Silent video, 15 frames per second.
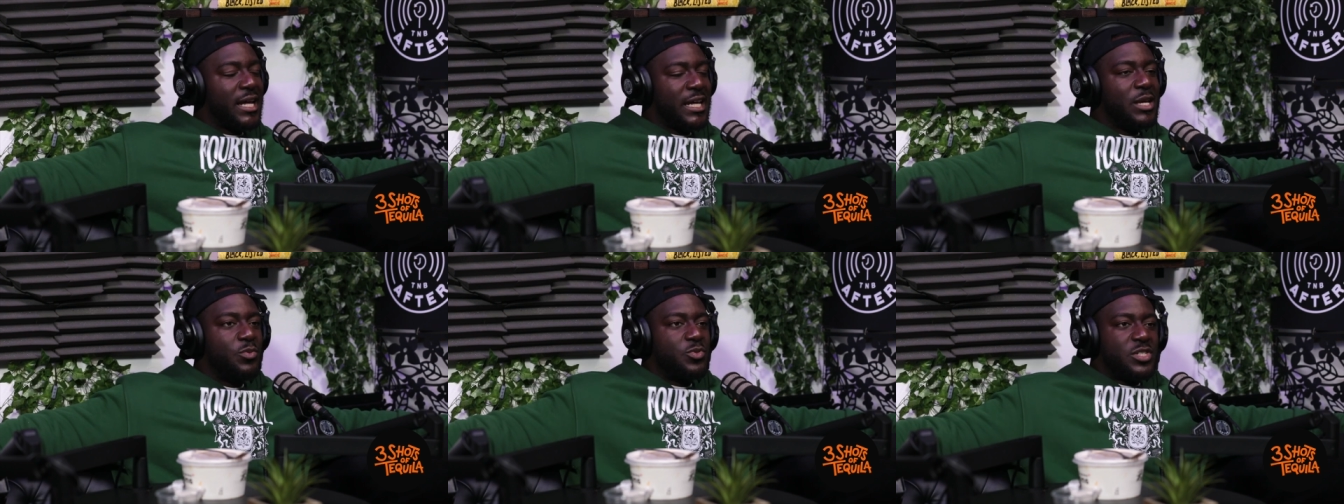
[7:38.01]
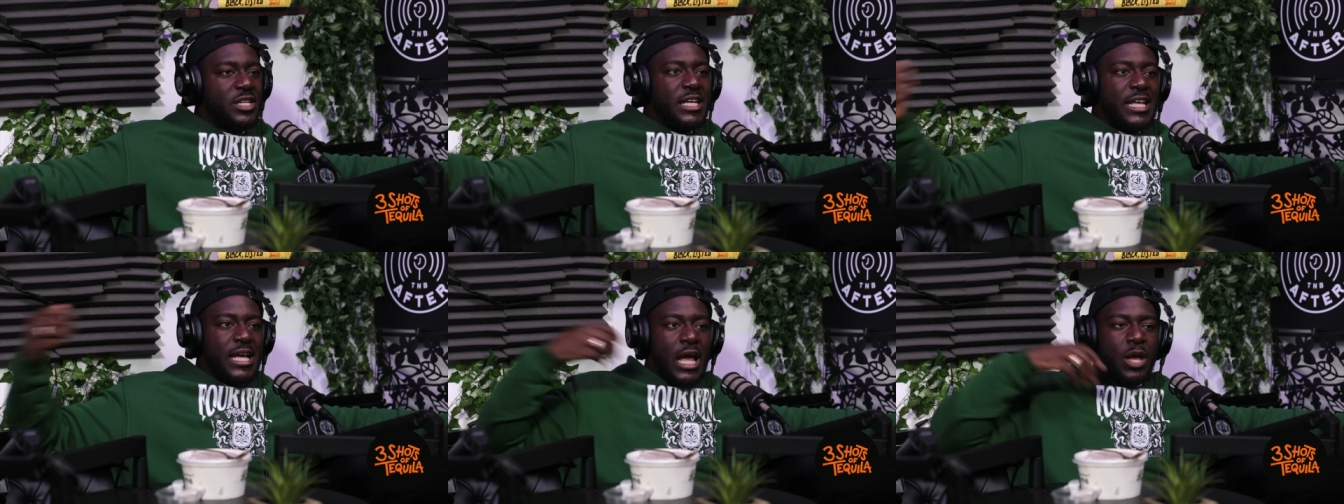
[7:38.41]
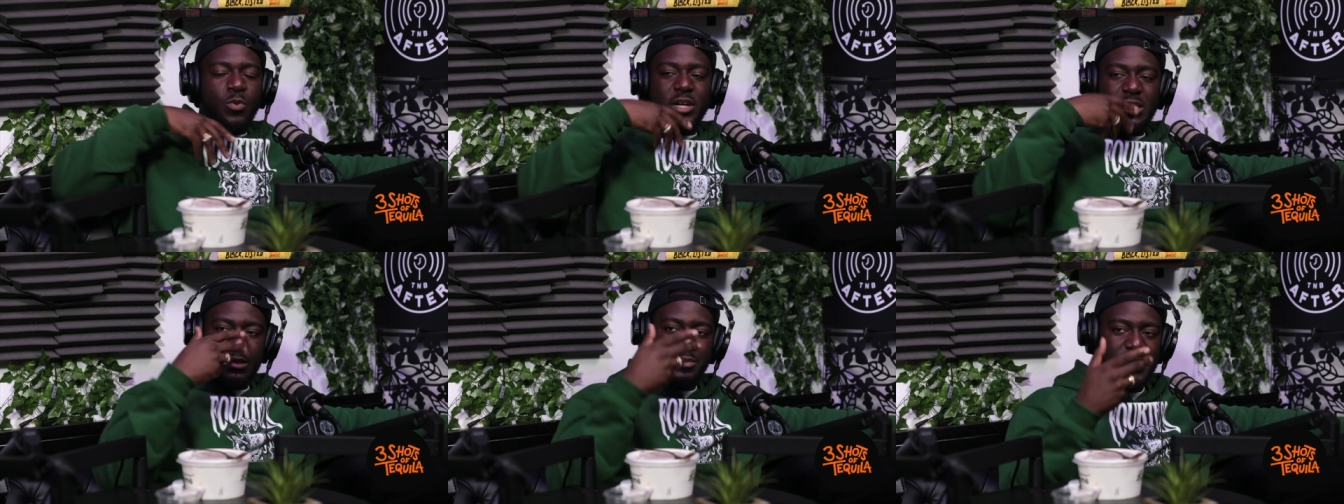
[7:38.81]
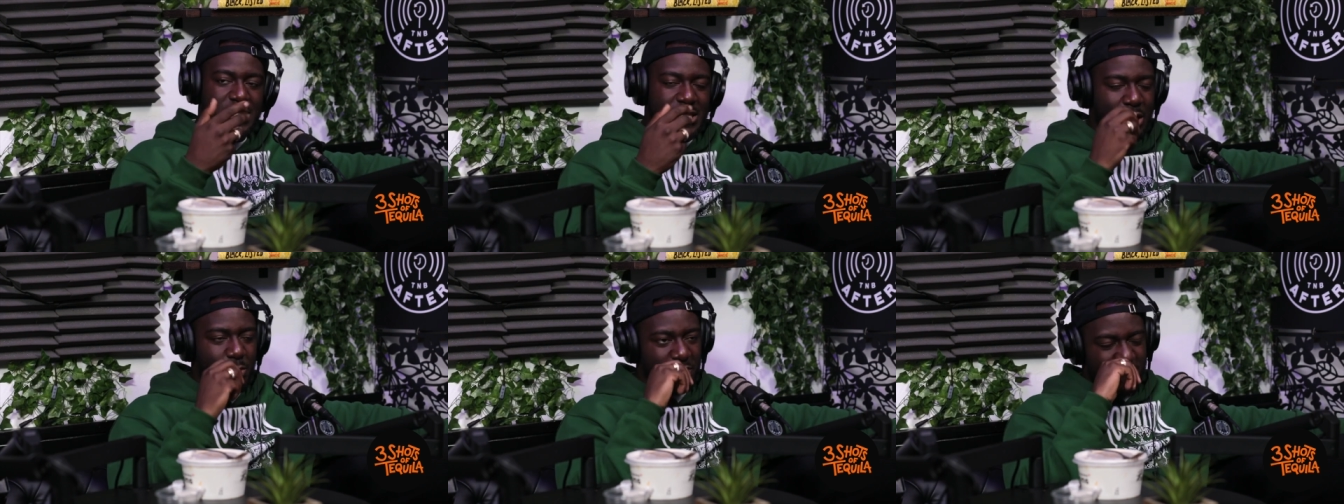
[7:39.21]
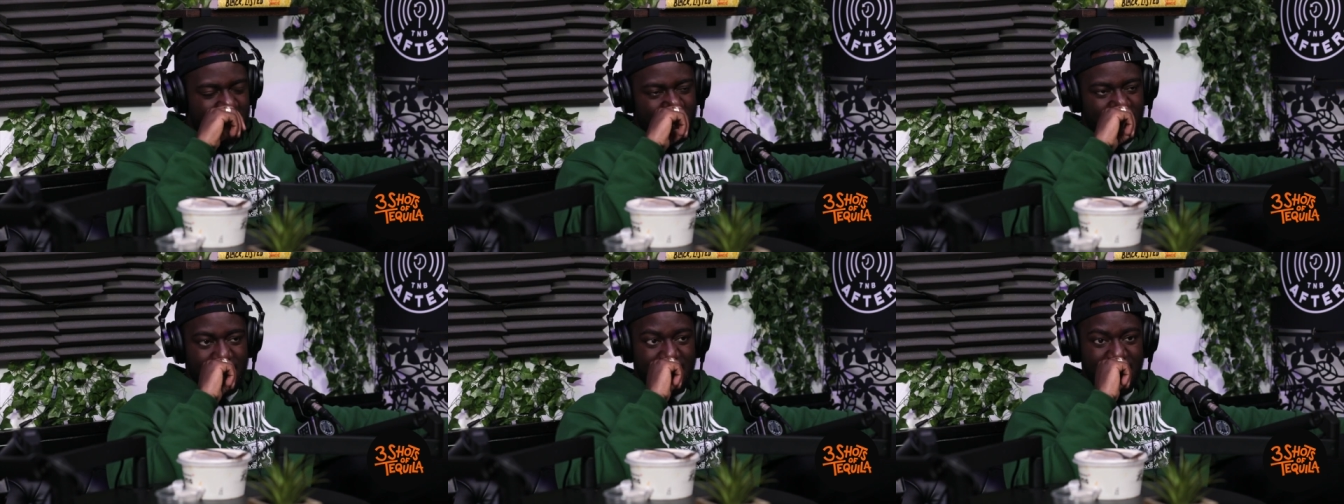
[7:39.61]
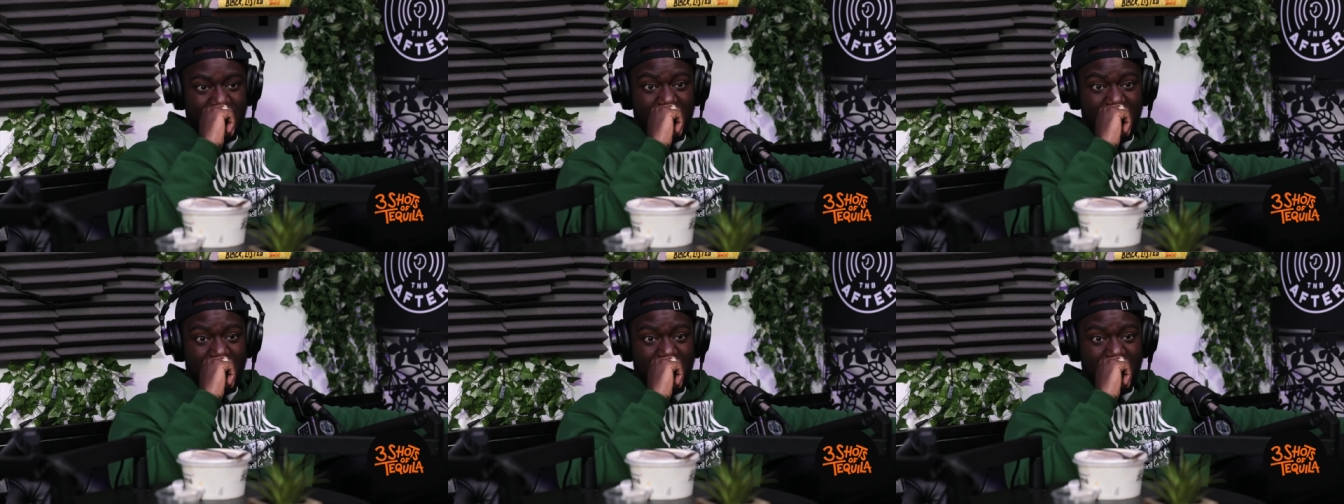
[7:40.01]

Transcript: he was. He, he wanted to be sick with this one.